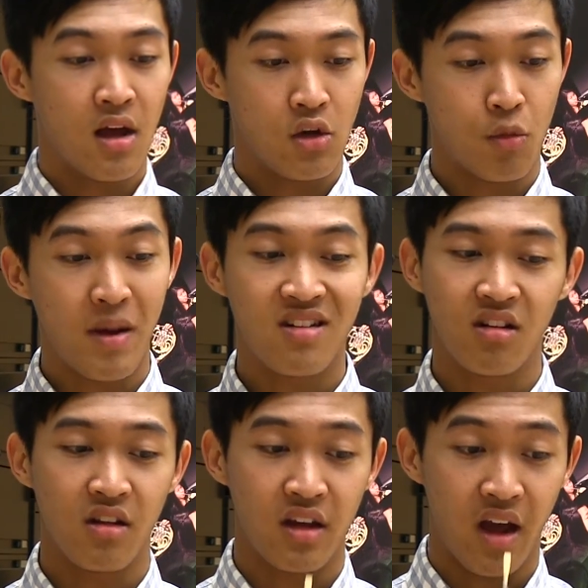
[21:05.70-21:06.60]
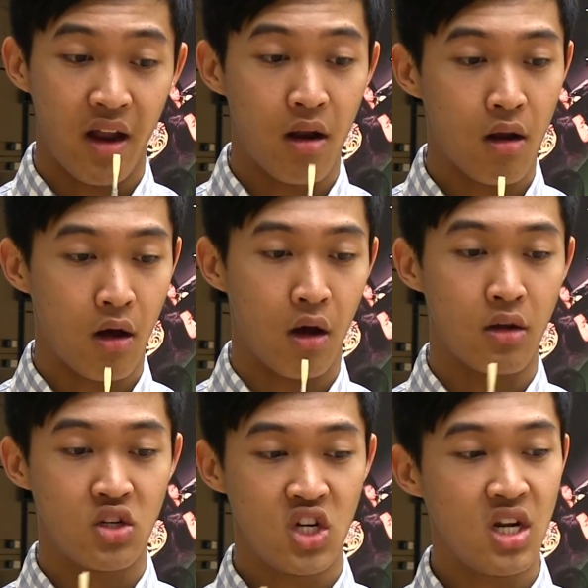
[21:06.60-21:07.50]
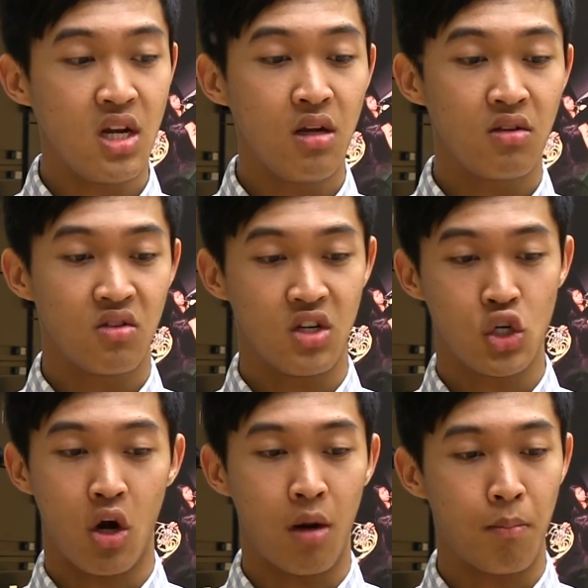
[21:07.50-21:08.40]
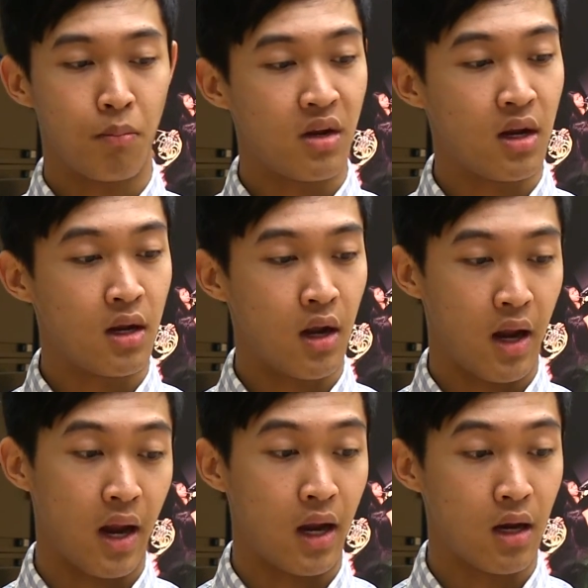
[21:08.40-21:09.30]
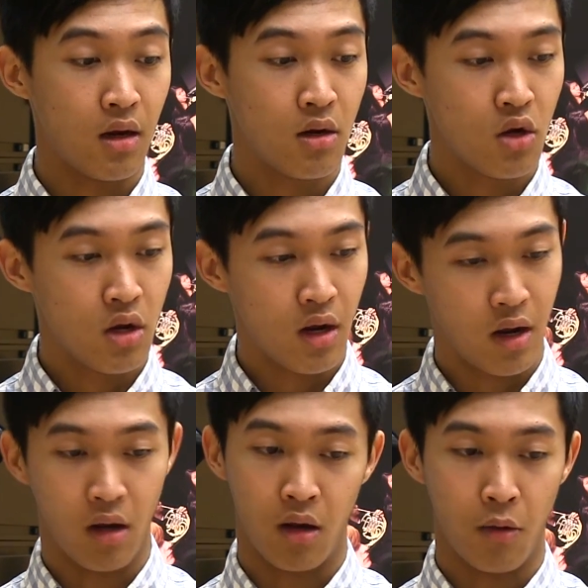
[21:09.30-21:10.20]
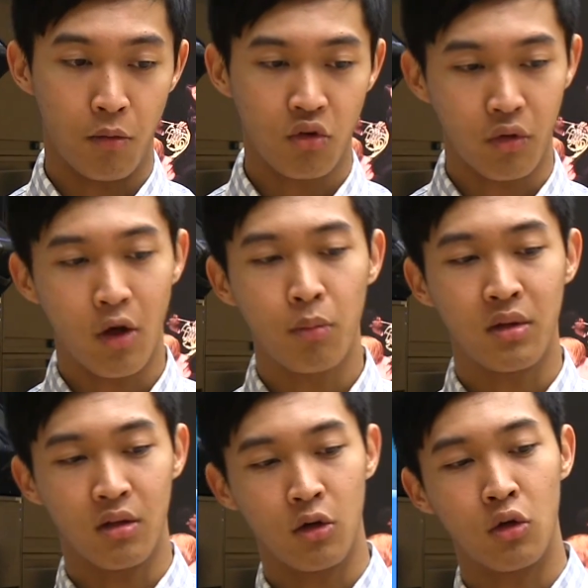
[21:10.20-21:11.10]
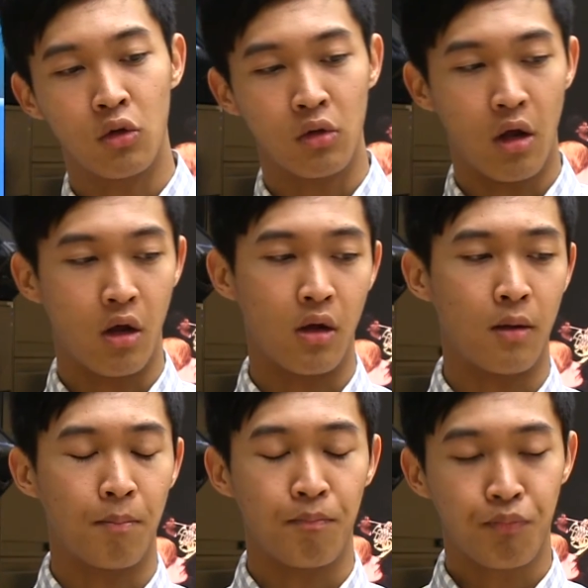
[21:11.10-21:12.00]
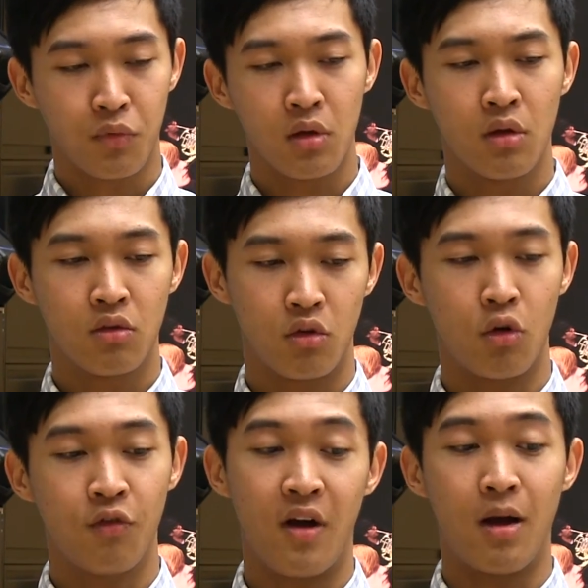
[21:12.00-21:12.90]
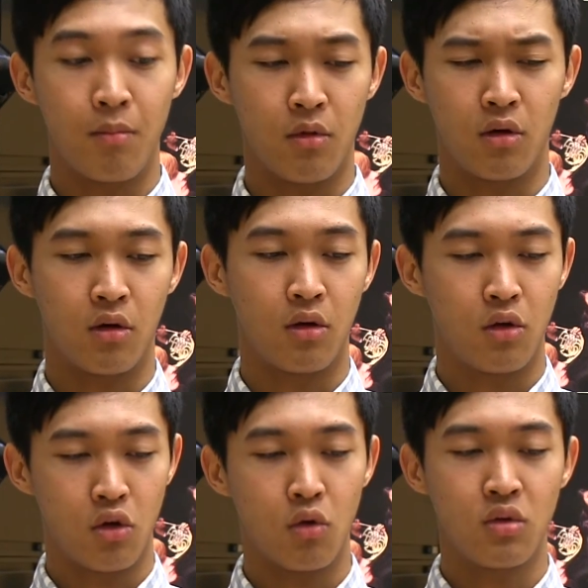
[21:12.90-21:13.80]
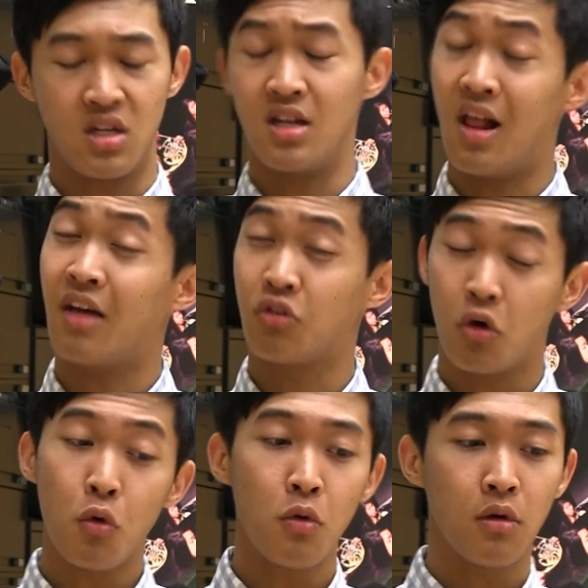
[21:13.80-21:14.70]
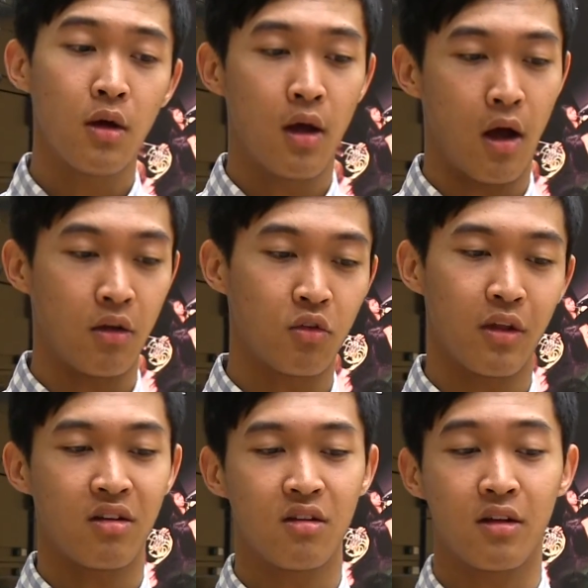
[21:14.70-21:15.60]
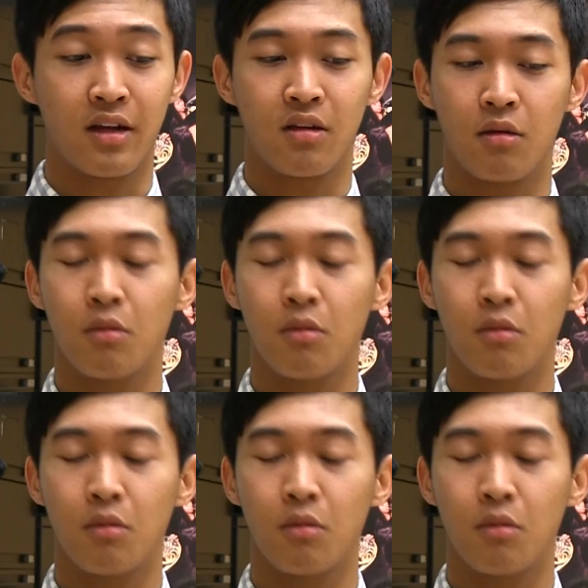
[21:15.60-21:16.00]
you basically get D, C sharp, B, A, and so that'll be a little so, fa, or do, ti, la, so. So that's like